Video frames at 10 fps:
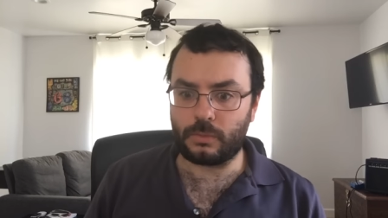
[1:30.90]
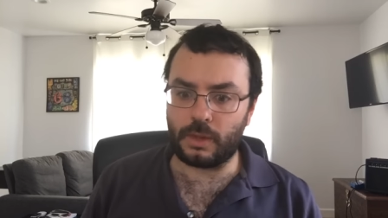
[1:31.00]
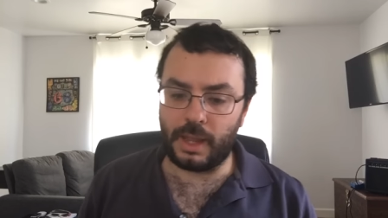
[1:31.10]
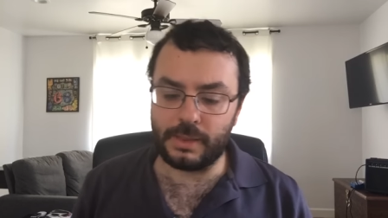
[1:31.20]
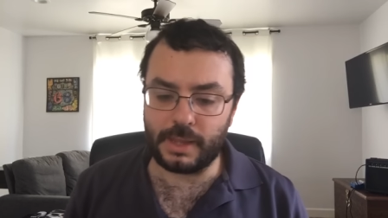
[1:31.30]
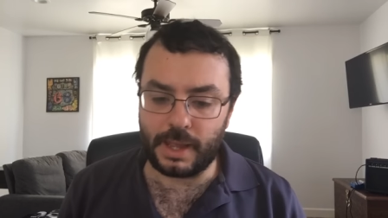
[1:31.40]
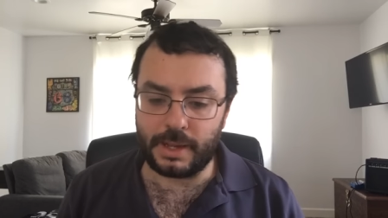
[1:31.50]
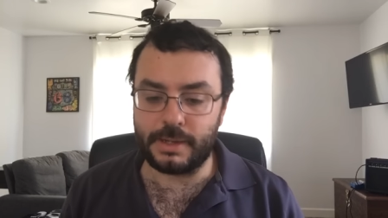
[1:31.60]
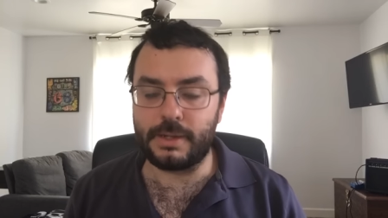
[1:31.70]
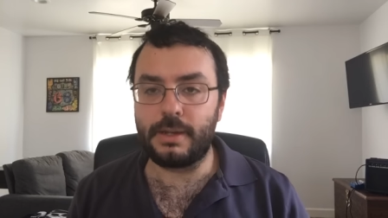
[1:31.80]
And
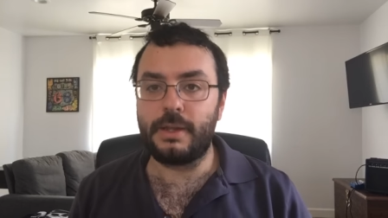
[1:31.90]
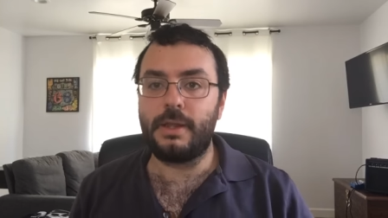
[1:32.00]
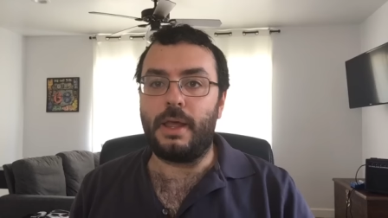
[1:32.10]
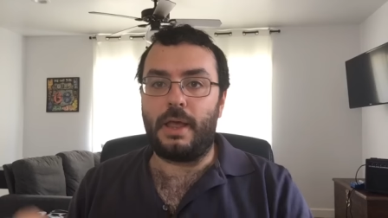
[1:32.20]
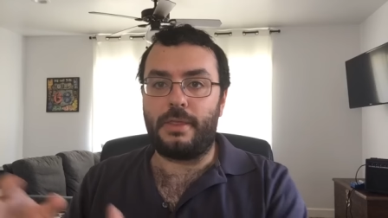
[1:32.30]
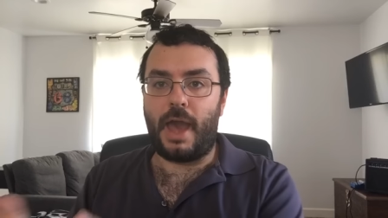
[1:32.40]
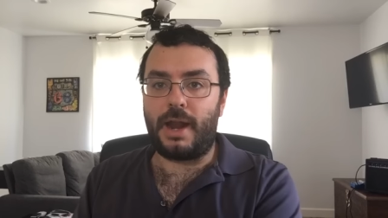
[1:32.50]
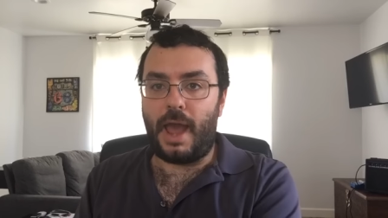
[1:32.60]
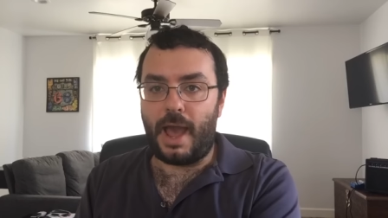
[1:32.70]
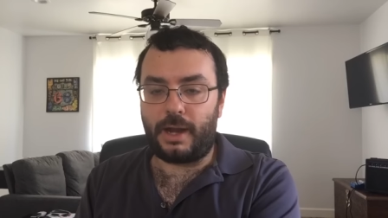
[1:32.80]
then that
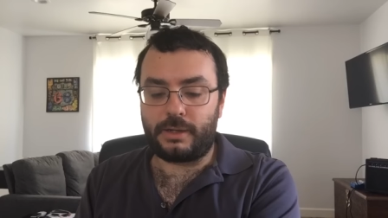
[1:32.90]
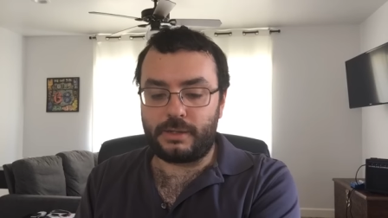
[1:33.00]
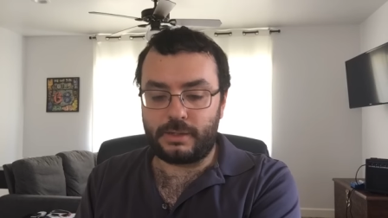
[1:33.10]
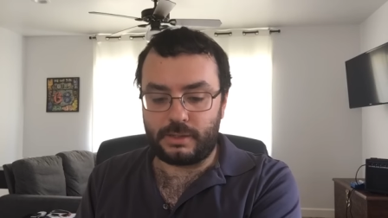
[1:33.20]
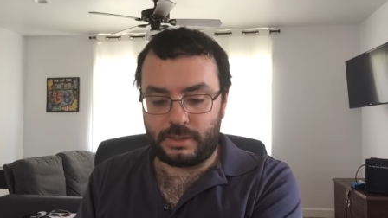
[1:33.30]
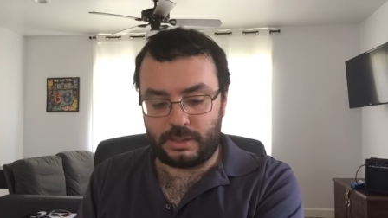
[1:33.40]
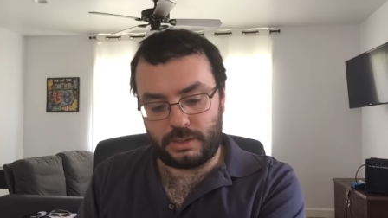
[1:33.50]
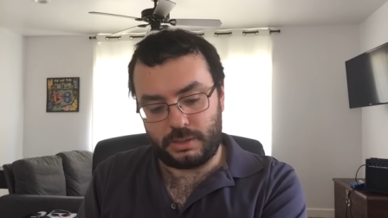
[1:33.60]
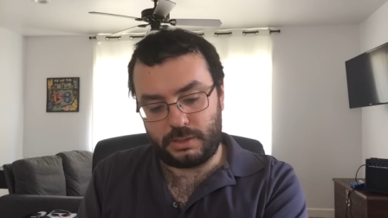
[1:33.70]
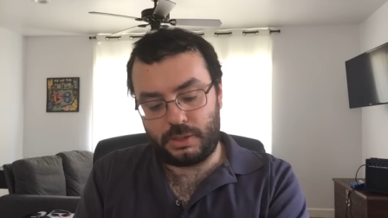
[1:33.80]
act
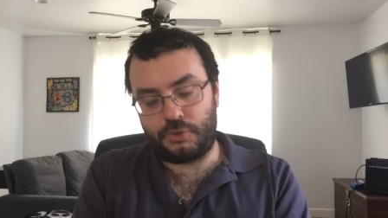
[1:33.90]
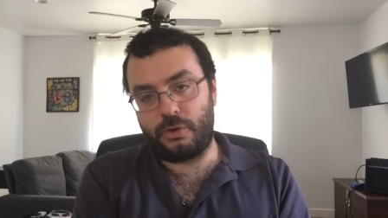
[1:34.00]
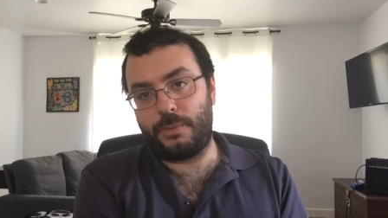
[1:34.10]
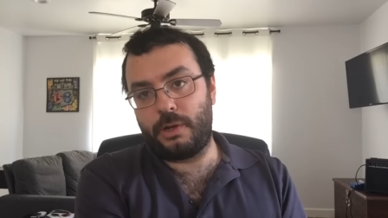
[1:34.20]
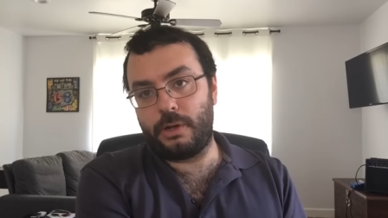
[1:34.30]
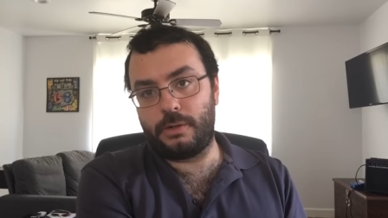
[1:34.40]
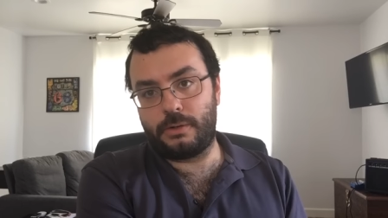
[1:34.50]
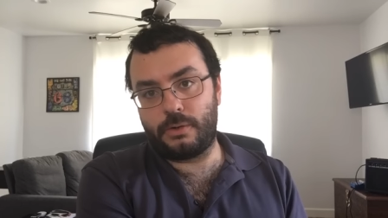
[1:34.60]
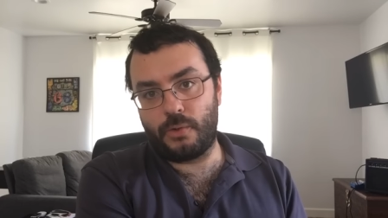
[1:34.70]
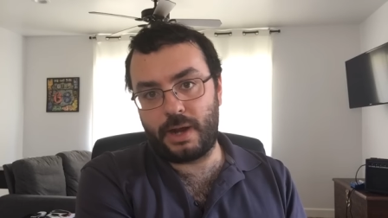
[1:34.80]
is attributed
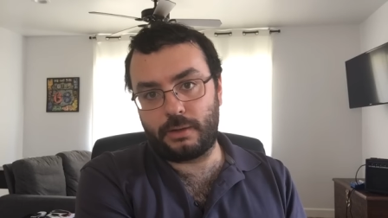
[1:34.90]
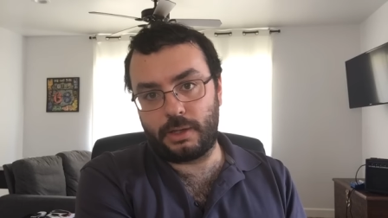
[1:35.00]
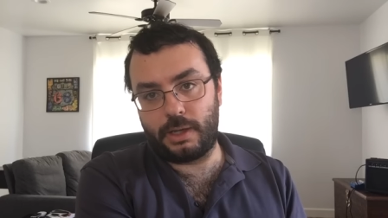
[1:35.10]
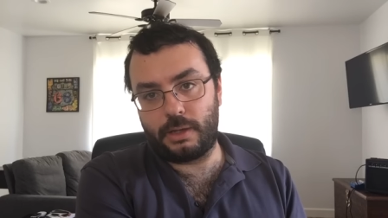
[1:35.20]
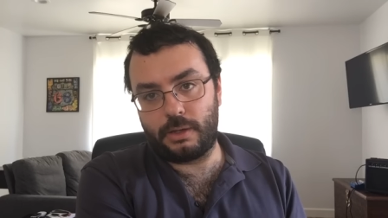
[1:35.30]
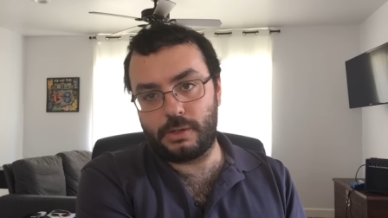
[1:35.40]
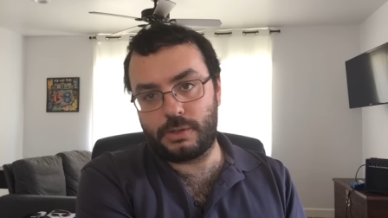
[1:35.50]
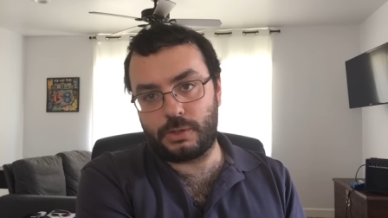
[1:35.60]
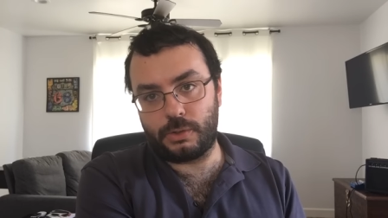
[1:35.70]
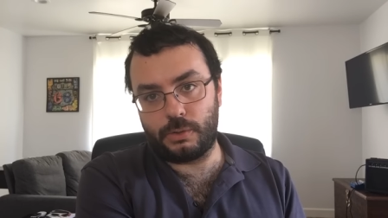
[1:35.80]
directly
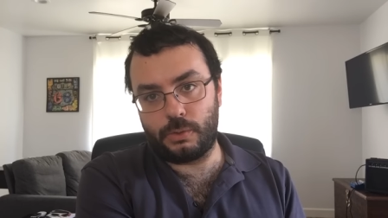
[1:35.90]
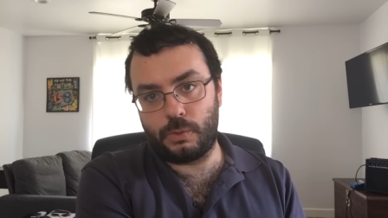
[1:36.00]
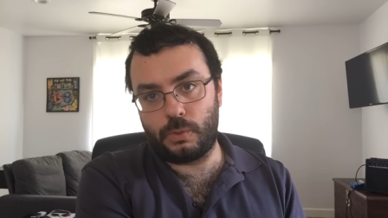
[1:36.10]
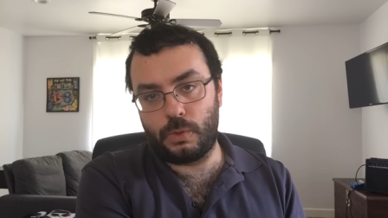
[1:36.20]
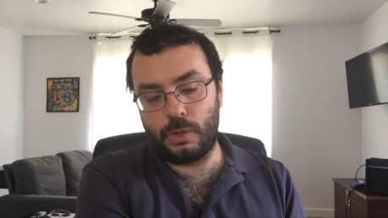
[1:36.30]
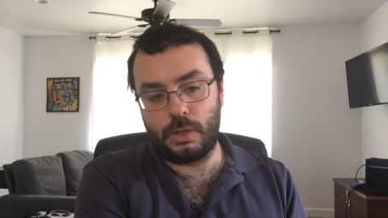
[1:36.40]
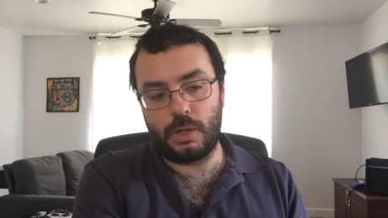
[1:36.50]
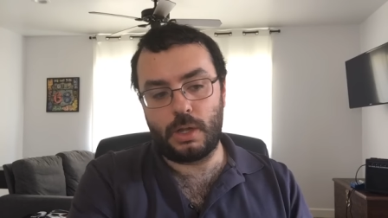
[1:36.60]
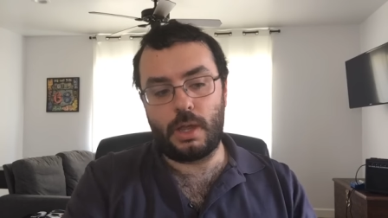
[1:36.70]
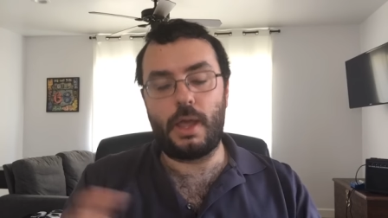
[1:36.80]
to
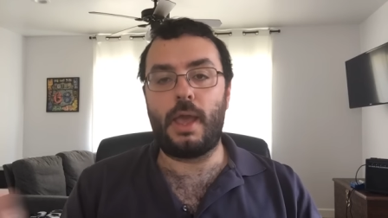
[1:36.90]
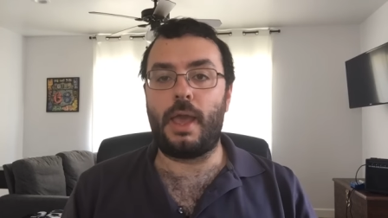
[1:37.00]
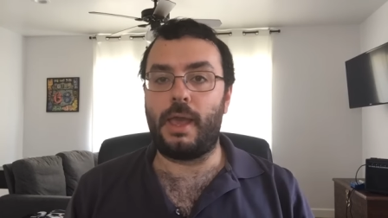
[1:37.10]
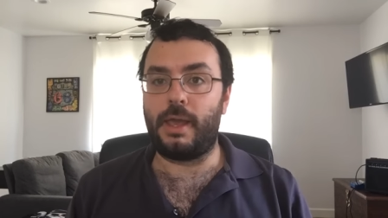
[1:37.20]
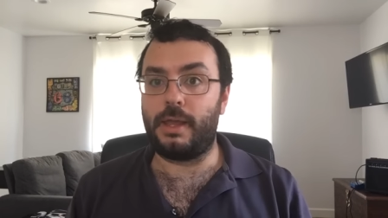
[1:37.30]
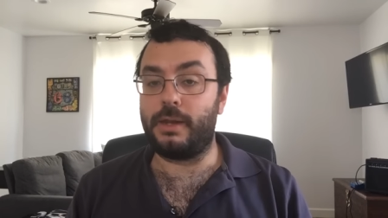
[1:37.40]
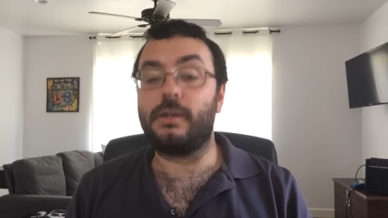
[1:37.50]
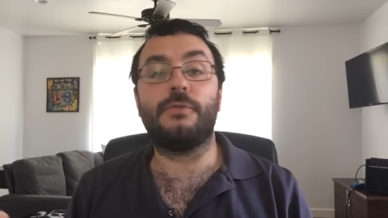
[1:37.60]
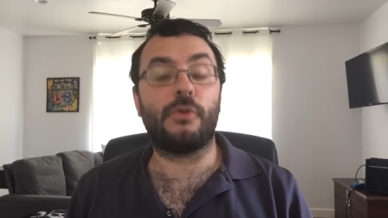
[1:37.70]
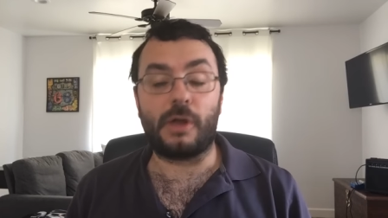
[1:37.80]
a
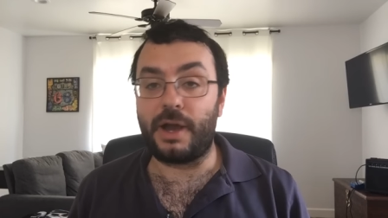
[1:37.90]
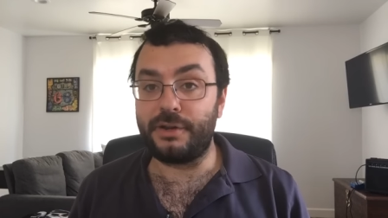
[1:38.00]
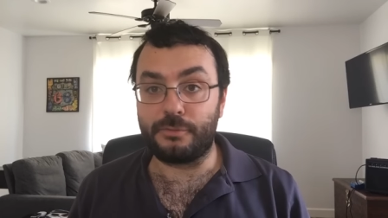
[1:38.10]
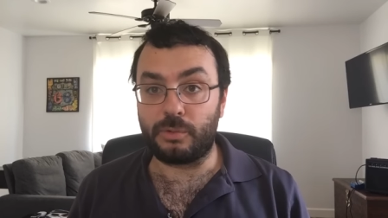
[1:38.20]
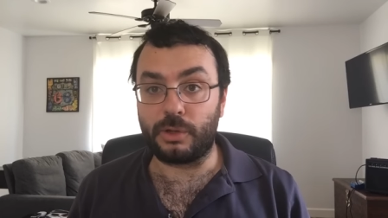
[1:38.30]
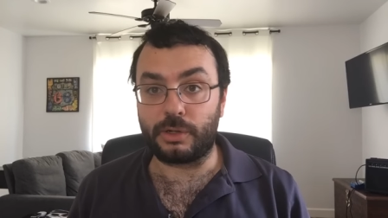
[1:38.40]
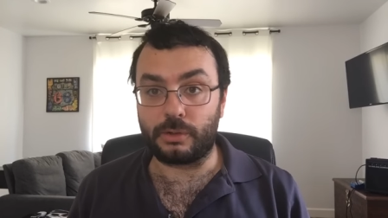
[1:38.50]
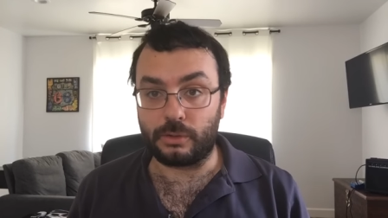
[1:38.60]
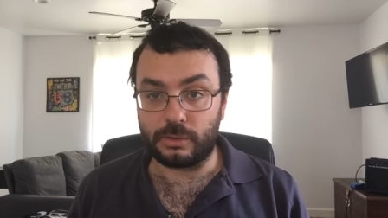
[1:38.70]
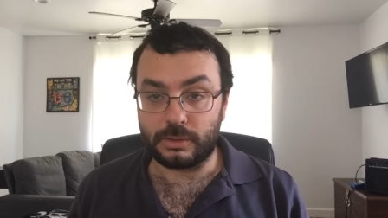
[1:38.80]
different kind of
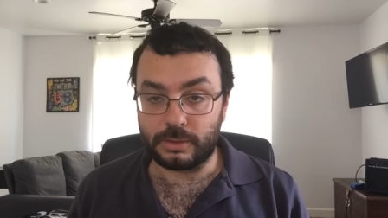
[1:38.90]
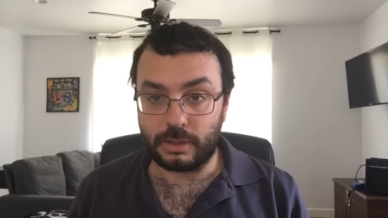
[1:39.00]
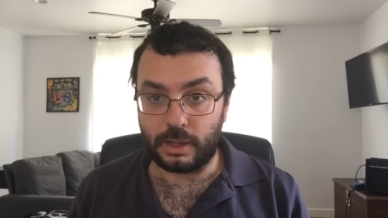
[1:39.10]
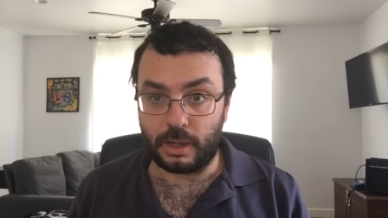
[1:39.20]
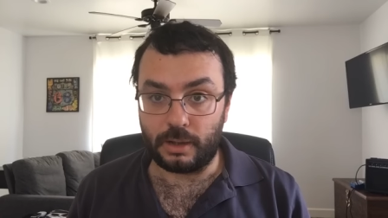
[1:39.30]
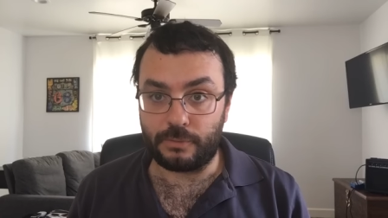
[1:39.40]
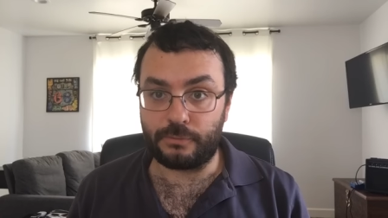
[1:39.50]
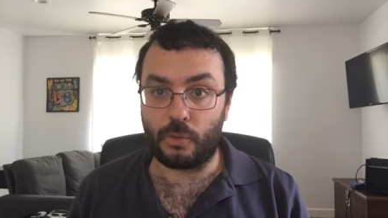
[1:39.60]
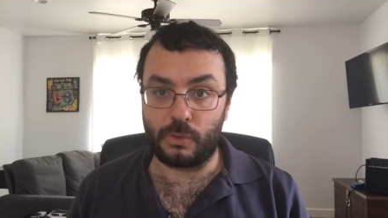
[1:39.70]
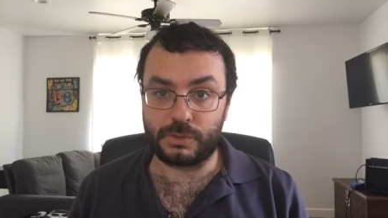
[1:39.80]
political uh,
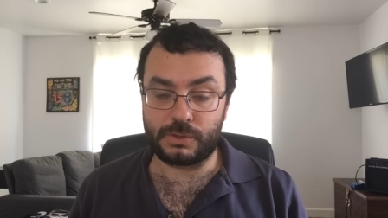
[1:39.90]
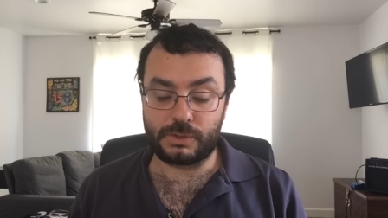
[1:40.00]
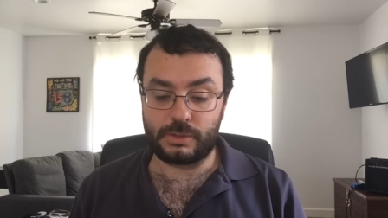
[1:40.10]
force.